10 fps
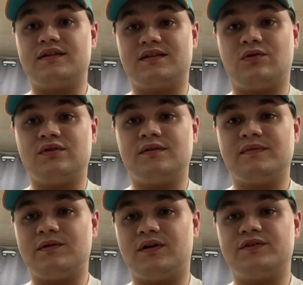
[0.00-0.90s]
told him
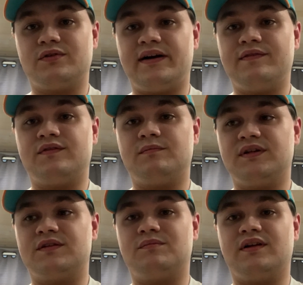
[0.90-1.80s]
they want to draft him
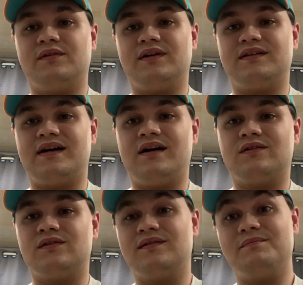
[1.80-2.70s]
but to play right
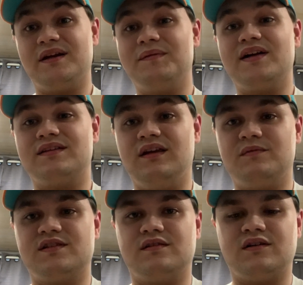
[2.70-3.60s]
tackle. Maybe that team
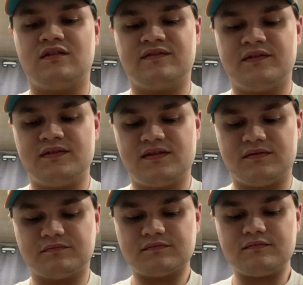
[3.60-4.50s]
was the Dolphins.
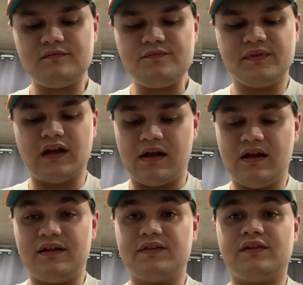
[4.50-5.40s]

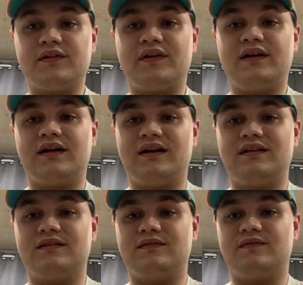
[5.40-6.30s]
The other thing I kind
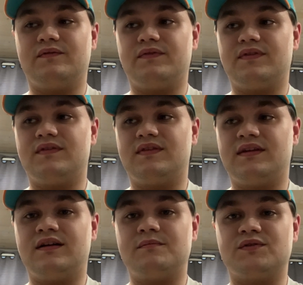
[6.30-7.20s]
of
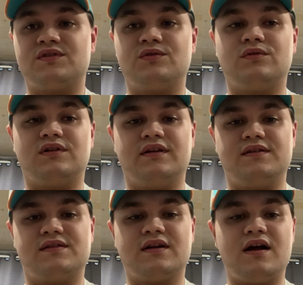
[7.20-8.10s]
think about Sewell
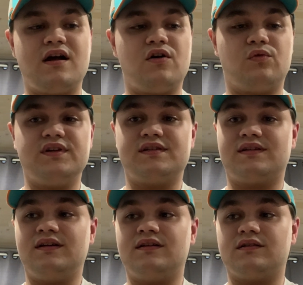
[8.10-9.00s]
is we've
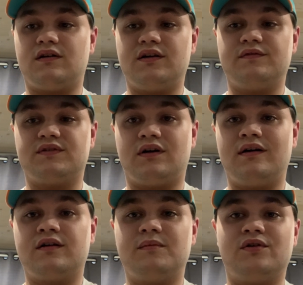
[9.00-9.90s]
seen a lot of
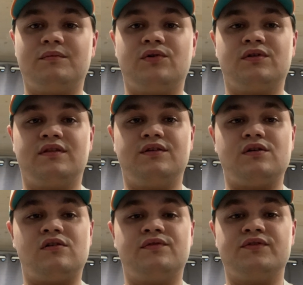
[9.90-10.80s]
talk about him going to the
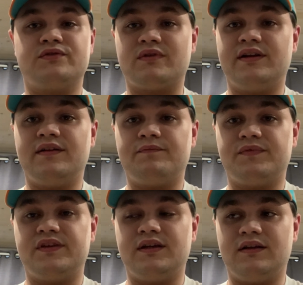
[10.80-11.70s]
Dolphins right up
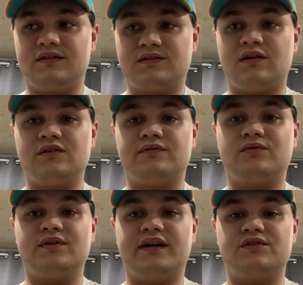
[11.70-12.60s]
the start of
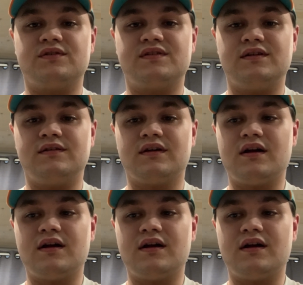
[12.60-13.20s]
free agency.